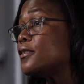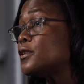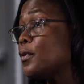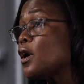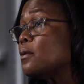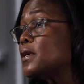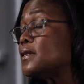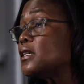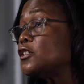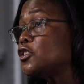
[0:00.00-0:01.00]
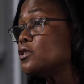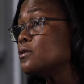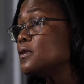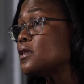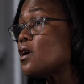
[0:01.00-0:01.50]
departments
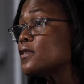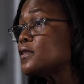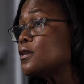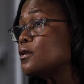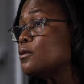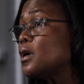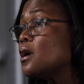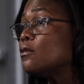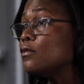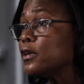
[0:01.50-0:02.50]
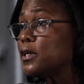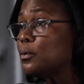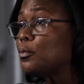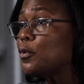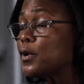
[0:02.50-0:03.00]
issue is also really
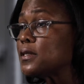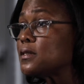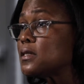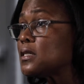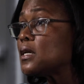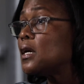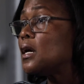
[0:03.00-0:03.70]
important.